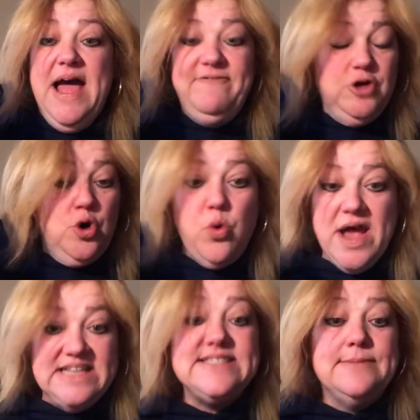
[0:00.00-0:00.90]
after
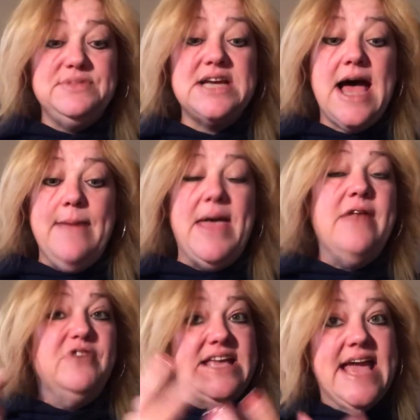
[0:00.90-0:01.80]
quite some time
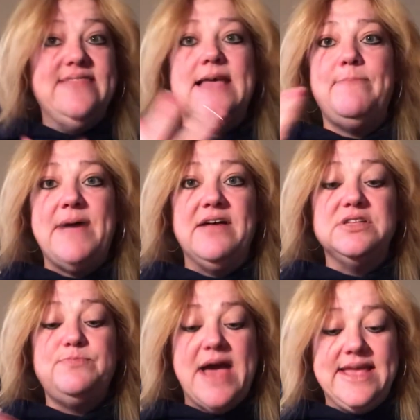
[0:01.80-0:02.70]
and regain that
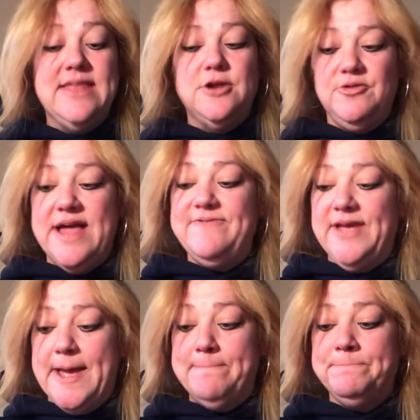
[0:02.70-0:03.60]
balance back in their life
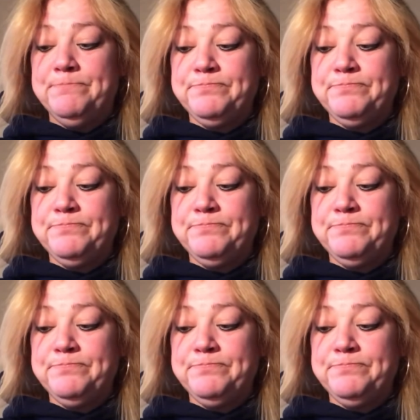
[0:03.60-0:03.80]
again